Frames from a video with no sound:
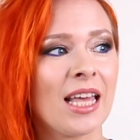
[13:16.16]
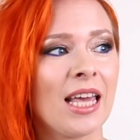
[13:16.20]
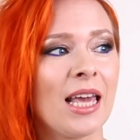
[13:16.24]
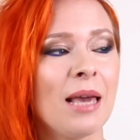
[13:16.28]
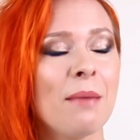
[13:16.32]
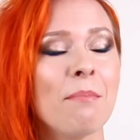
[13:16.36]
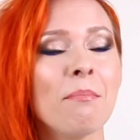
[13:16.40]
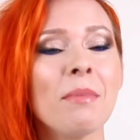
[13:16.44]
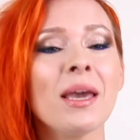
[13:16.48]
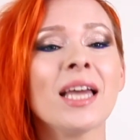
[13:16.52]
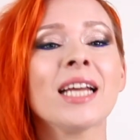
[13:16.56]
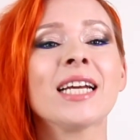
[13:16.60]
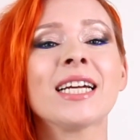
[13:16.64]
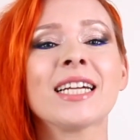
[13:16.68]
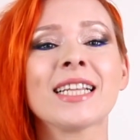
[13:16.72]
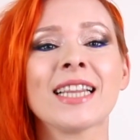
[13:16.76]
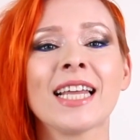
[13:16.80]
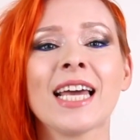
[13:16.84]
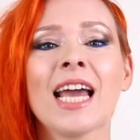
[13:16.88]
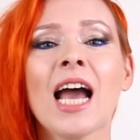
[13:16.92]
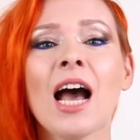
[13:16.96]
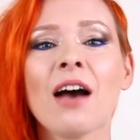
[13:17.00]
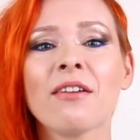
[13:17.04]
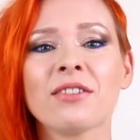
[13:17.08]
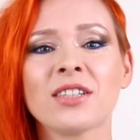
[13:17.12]

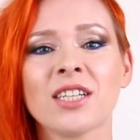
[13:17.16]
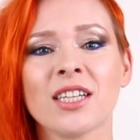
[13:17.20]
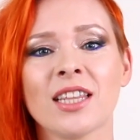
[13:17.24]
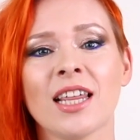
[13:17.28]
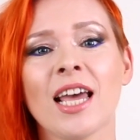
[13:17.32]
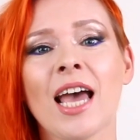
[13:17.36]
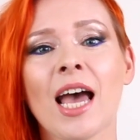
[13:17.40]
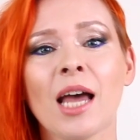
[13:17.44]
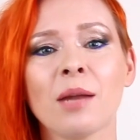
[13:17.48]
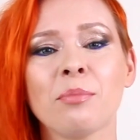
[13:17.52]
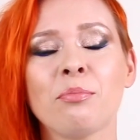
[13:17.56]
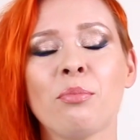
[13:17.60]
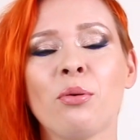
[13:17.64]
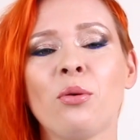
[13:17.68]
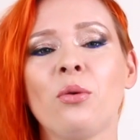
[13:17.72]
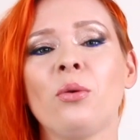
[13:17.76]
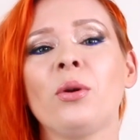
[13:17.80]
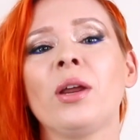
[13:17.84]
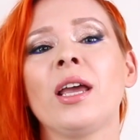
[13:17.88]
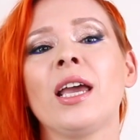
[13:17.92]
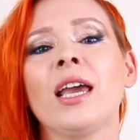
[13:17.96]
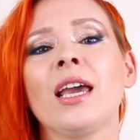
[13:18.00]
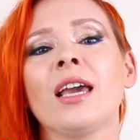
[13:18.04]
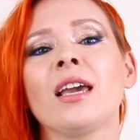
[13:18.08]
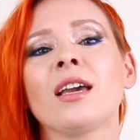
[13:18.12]
immediately after that,
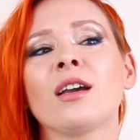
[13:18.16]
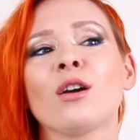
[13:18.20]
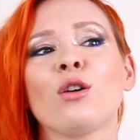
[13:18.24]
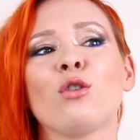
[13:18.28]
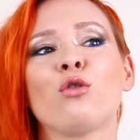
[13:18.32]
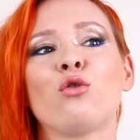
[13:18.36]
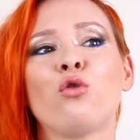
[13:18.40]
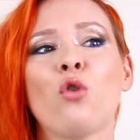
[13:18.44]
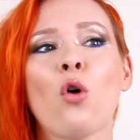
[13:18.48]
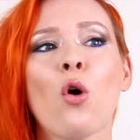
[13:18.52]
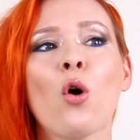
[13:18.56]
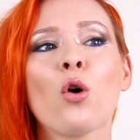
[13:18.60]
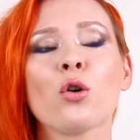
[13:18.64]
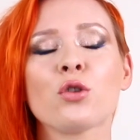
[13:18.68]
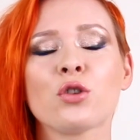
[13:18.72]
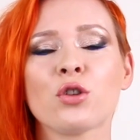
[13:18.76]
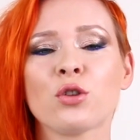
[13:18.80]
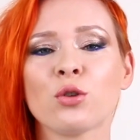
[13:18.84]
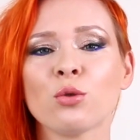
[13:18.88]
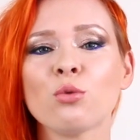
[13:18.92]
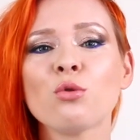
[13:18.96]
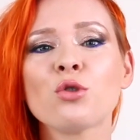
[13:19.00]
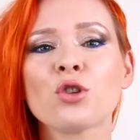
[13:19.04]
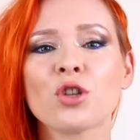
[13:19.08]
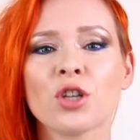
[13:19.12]
putting raw
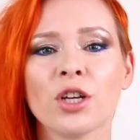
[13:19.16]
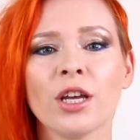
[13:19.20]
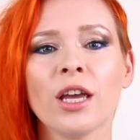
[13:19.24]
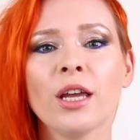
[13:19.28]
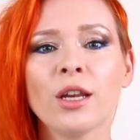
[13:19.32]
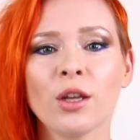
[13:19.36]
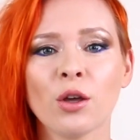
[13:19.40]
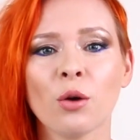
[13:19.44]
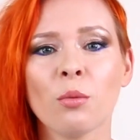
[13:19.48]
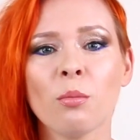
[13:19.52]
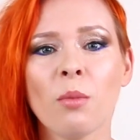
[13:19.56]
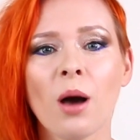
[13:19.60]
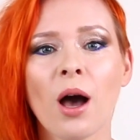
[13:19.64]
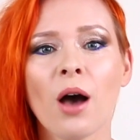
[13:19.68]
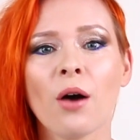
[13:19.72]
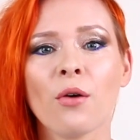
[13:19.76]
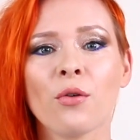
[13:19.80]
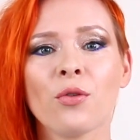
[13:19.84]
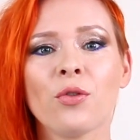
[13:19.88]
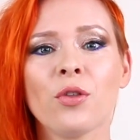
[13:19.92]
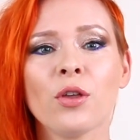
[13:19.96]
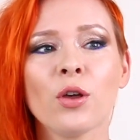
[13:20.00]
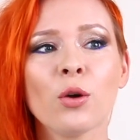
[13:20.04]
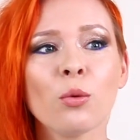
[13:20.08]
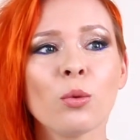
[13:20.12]
sushi in your
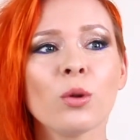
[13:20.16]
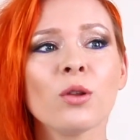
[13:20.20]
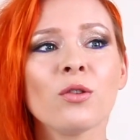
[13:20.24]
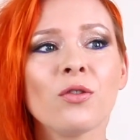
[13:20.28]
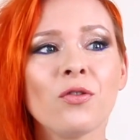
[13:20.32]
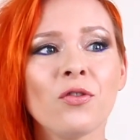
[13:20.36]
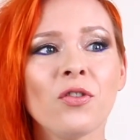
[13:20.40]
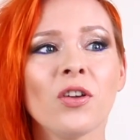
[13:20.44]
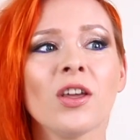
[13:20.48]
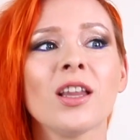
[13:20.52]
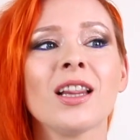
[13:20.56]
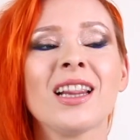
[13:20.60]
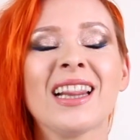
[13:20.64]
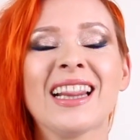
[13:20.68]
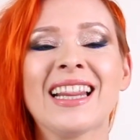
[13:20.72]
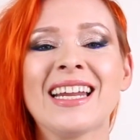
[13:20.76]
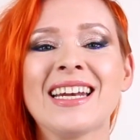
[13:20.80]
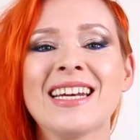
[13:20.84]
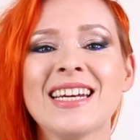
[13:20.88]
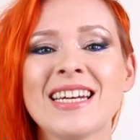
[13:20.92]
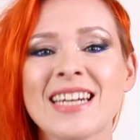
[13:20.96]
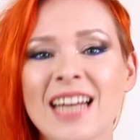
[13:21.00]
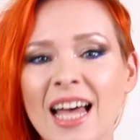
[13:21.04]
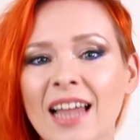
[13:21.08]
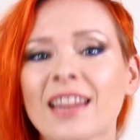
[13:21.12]
mouth, you will feel
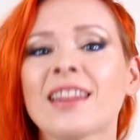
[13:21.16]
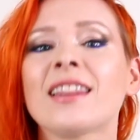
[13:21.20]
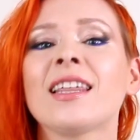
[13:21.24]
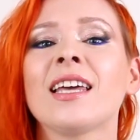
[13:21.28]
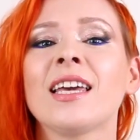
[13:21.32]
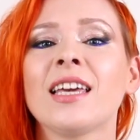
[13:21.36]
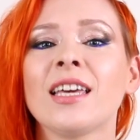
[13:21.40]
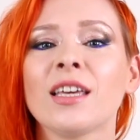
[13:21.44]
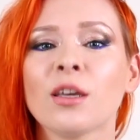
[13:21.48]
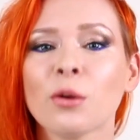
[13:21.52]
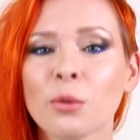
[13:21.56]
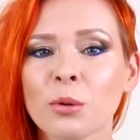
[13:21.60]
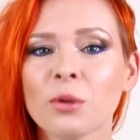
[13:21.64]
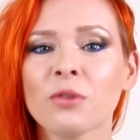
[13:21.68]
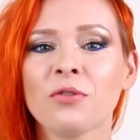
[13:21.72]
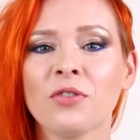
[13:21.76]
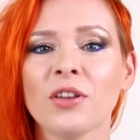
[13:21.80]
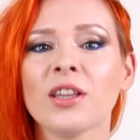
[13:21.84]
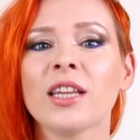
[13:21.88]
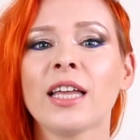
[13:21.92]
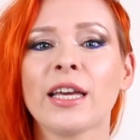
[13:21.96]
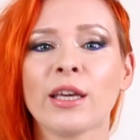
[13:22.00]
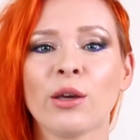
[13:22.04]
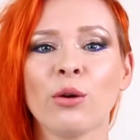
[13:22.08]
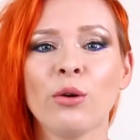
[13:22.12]
nothing. You will
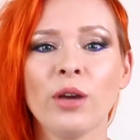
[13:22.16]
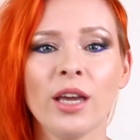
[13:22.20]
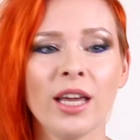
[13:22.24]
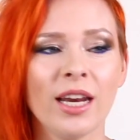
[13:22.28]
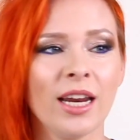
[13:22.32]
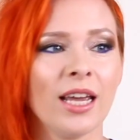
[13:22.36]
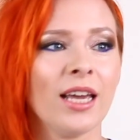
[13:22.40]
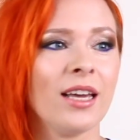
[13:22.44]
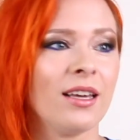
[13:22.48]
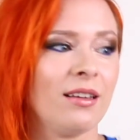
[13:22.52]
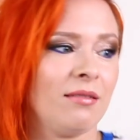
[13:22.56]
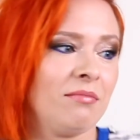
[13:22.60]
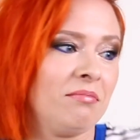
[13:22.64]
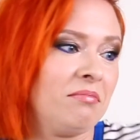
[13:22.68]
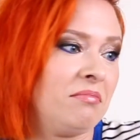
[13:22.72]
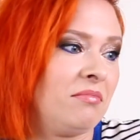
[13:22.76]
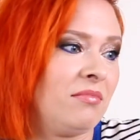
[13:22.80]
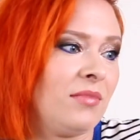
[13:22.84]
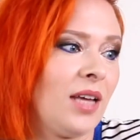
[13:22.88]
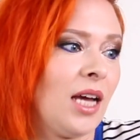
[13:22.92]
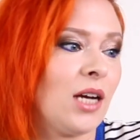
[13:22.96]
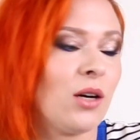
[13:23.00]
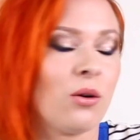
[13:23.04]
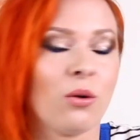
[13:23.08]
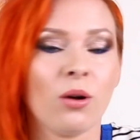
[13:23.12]
feel like you're eating,
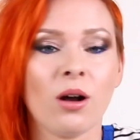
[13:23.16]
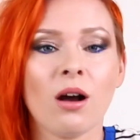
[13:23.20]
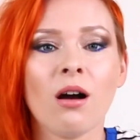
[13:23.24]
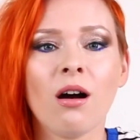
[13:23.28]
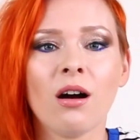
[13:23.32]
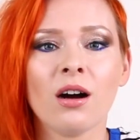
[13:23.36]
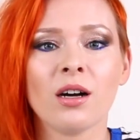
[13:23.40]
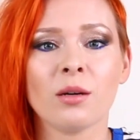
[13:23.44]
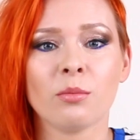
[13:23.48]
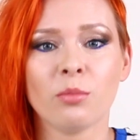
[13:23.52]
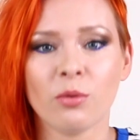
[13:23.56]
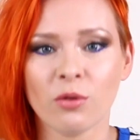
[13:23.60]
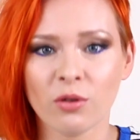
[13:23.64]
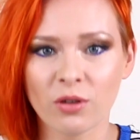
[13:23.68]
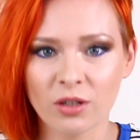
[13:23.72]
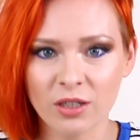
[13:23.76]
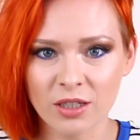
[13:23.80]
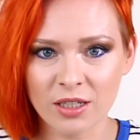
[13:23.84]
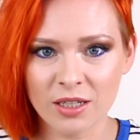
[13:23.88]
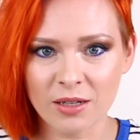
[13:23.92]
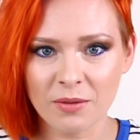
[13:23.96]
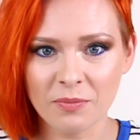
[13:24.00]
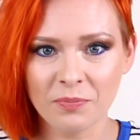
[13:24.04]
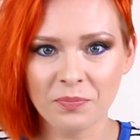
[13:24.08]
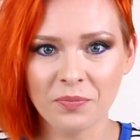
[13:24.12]
I don't know,
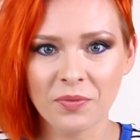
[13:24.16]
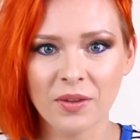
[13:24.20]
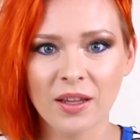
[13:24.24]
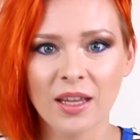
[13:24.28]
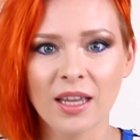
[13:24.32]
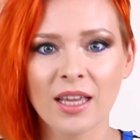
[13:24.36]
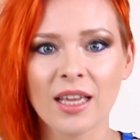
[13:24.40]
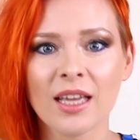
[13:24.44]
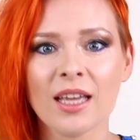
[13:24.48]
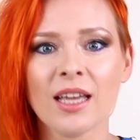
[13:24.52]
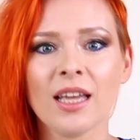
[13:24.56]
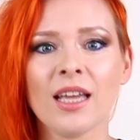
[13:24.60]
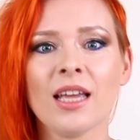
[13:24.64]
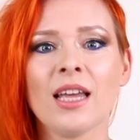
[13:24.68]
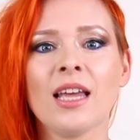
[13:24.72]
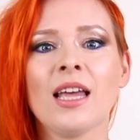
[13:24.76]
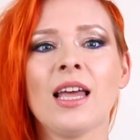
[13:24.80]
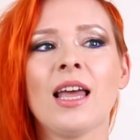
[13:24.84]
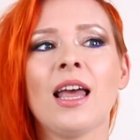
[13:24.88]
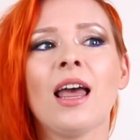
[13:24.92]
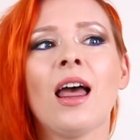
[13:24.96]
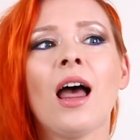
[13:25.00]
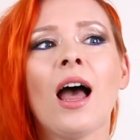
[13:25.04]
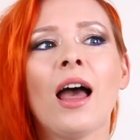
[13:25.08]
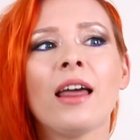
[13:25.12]
cardboard.
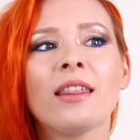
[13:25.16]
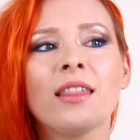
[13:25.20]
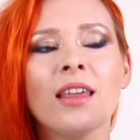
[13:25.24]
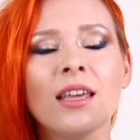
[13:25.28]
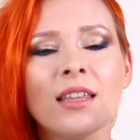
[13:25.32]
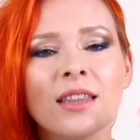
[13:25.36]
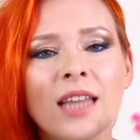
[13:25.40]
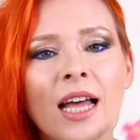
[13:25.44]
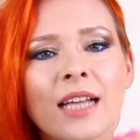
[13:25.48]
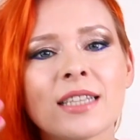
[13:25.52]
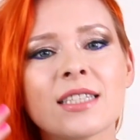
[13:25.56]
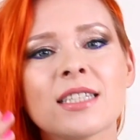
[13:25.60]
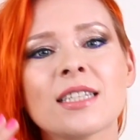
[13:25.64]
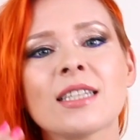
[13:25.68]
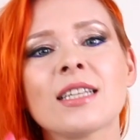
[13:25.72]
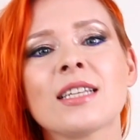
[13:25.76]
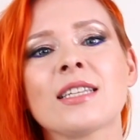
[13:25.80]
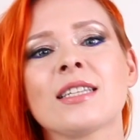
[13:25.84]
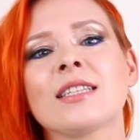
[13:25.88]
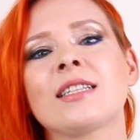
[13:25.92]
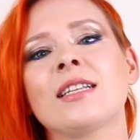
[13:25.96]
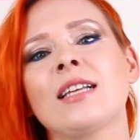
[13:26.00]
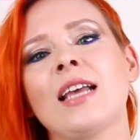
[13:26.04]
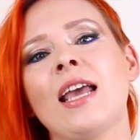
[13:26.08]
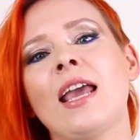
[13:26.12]
I think that's the
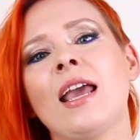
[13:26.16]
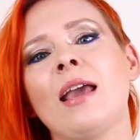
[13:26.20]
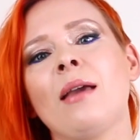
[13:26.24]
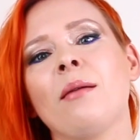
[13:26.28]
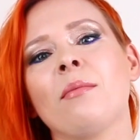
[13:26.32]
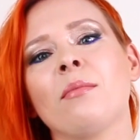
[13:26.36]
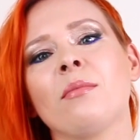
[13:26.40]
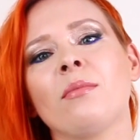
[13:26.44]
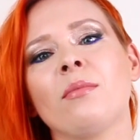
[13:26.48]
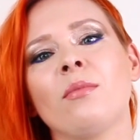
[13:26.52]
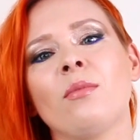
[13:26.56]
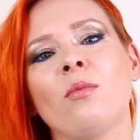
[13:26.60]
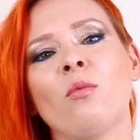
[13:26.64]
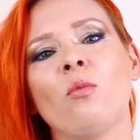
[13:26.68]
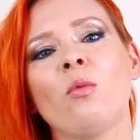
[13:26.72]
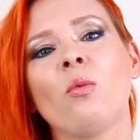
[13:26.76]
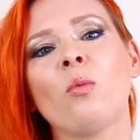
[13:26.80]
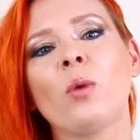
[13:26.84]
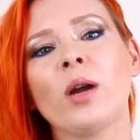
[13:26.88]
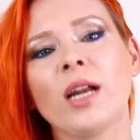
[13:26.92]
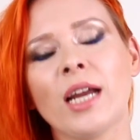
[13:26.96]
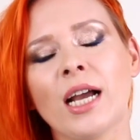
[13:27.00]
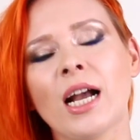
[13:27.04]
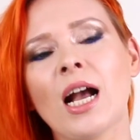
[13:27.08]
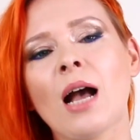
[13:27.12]
same
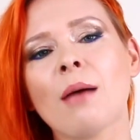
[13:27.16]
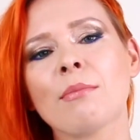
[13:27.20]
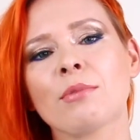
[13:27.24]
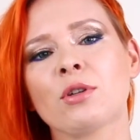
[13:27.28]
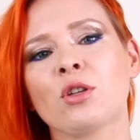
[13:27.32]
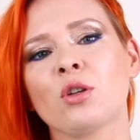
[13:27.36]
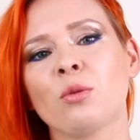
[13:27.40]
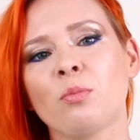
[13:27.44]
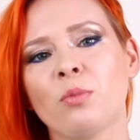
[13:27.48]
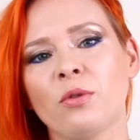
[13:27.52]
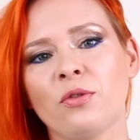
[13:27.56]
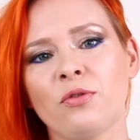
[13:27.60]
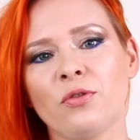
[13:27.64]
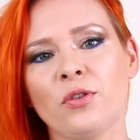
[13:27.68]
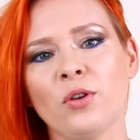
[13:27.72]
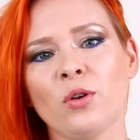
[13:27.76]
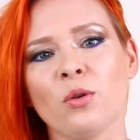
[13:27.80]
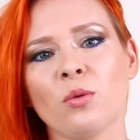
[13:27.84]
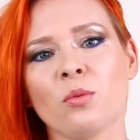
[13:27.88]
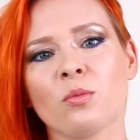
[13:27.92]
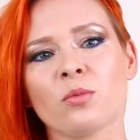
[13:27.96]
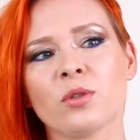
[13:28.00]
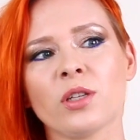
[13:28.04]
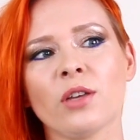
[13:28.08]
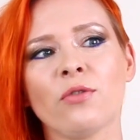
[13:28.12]
when it comes to
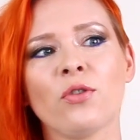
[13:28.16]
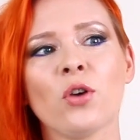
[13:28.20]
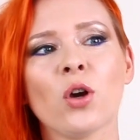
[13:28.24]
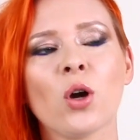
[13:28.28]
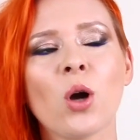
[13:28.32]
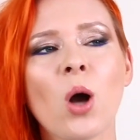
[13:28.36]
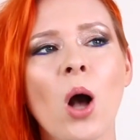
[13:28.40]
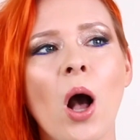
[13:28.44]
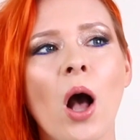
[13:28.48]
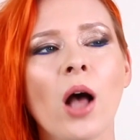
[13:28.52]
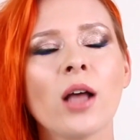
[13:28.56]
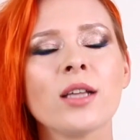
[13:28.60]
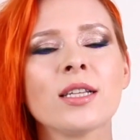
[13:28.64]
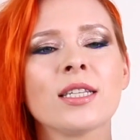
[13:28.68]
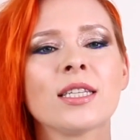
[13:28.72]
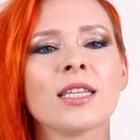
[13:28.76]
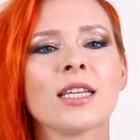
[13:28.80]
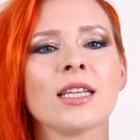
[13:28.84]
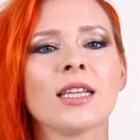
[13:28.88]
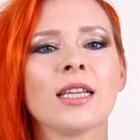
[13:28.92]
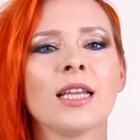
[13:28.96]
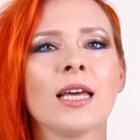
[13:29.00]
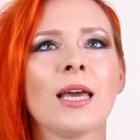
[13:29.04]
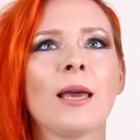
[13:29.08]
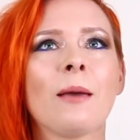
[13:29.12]
perfumes. If you're
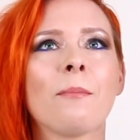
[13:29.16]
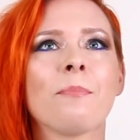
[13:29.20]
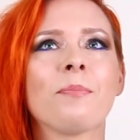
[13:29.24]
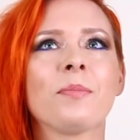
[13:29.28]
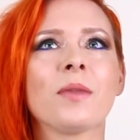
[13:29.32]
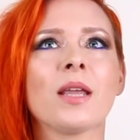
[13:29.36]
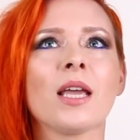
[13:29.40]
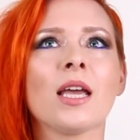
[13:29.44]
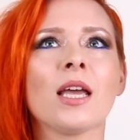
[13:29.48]
constantly